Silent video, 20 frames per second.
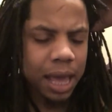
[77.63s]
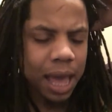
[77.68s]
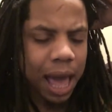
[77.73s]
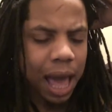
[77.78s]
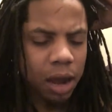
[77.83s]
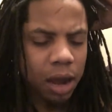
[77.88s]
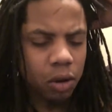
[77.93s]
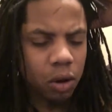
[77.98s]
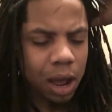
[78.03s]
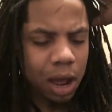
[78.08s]

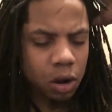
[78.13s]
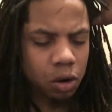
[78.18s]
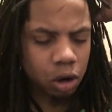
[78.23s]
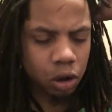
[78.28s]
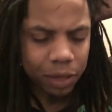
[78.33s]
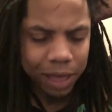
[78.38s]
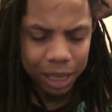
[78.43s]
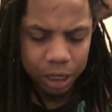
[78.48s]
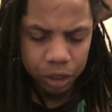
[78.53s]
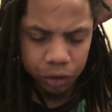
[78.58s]
I don't
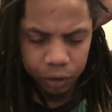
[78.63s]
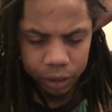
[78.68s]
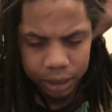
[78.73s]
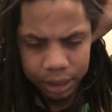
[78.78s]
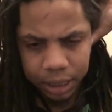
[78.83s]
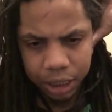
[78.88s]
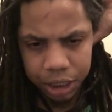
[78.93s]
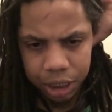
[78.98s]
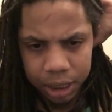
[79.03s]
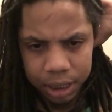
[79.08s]
know. That
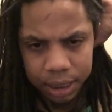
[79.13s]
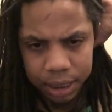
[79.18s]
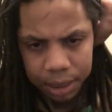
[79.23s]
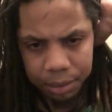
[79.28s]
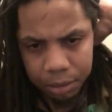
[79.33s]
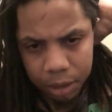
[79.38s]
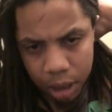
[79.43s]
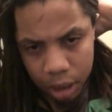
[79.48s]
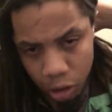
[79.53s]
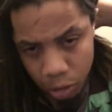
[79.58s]
transition
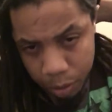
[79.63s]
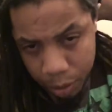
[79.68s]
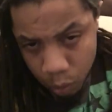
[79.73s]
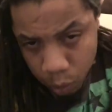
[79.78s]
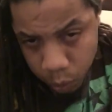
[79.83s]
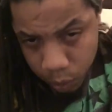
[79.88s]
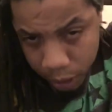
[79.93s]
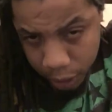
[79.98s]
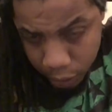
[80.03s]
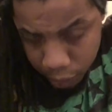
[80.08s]
seemed a little bit
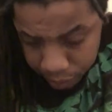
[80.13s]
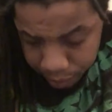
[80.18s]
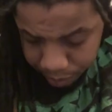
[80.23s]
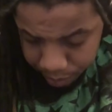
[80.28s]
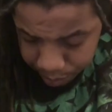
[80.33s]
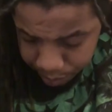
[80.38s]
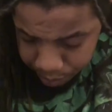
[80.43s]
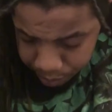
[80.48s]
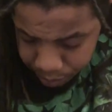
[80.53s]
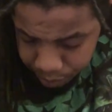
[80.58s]
weird.
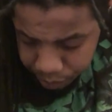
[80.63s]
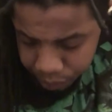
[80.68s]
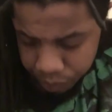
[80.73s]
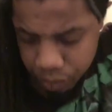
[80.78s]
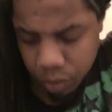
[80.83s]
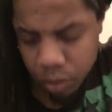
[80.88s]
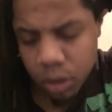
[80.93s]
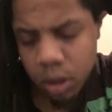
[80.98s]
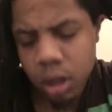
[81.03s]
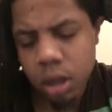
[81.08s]

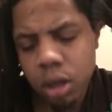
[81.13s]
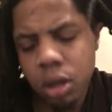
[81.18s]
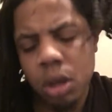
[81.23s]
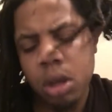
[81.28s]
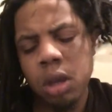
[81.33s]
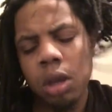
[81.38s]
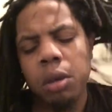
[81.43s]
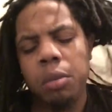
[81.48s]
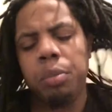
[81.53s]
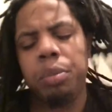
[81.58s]

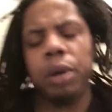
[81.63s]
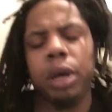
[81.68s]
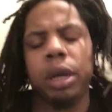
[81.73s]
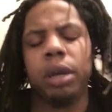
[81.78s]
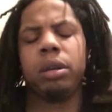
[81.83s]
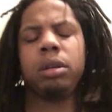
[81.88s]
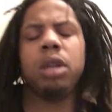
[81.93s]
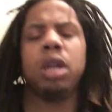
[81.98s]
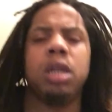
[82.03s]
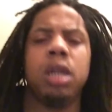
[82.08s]

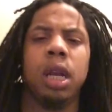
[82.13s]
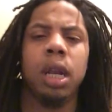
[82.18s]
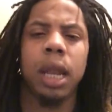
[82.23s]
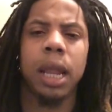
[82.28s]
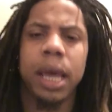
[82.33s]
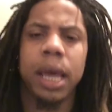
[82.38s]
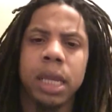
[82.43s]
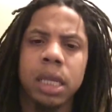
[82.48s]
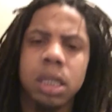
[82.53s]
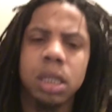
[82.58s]
But
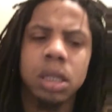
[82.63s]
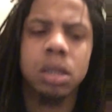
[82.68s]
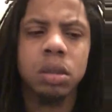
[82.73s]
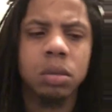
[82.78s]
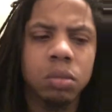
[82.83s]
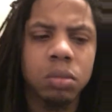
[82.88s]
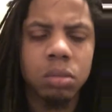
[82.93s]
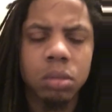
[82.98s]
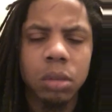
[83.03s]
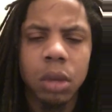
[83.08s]
nonetheless,
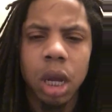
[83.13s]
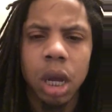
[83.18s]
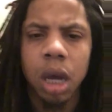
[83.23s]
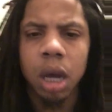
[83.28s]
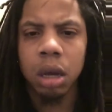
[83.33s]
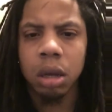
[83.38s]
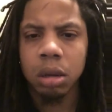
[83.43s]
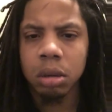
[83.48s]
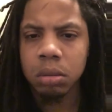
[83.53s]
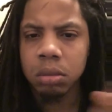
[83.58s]

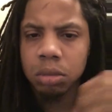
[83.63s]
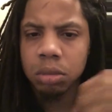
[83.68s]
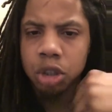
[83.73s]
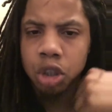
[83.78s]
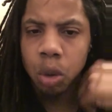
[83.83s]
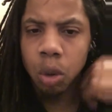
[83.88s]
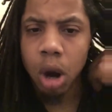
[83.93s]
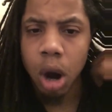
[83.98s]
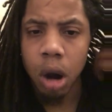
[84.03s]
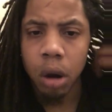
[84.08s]

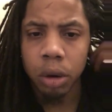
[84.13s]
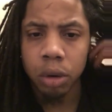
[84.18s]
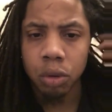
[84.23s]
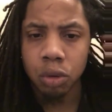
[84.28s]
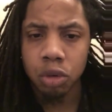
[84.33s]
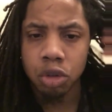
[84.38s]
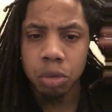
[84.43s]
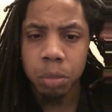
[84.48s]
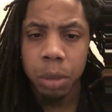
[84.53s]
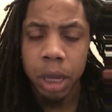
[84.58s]

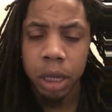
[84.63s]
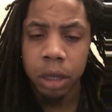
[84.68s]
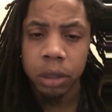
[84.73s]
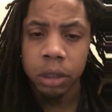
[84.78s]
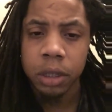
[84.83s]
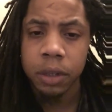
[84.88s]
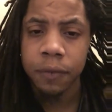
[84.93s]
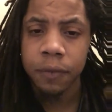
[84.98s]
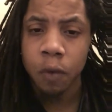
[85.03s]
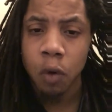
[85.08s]
Chogaryu's men
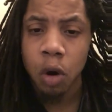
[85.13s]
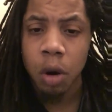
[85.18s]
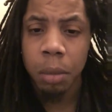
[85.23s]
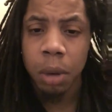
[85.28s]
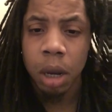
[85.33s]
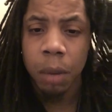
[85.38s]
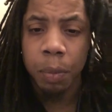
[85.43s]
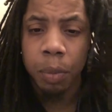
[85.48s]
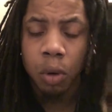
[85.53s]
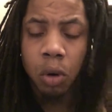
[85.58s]
form
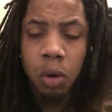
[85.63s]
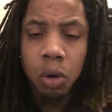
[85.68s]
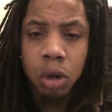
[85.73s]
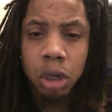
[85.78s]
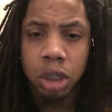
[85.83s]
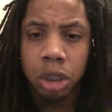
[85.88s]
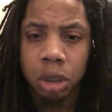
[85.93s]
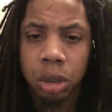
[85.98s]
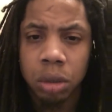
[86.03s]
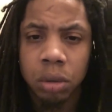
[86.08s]
up
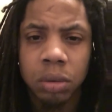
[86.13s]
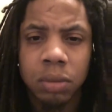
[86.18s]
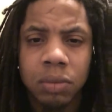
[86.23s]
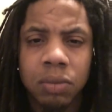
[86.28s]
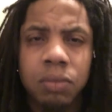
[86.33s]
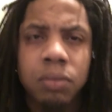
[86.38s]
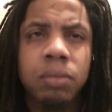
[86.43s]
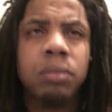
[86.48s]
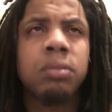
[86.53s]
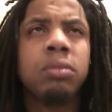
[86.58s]
on,
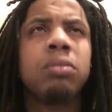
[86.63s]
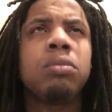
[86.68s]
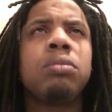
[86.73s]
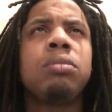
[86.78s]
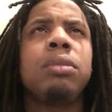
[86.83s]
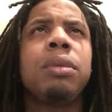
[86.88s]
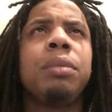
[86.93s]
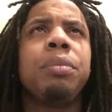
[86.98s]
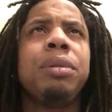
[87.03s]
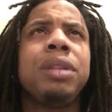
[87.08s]

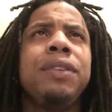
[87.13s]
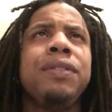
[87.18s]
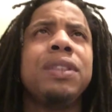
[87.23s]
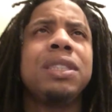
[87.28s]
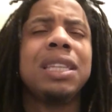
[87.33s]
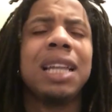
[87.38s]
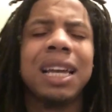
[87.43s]
I believe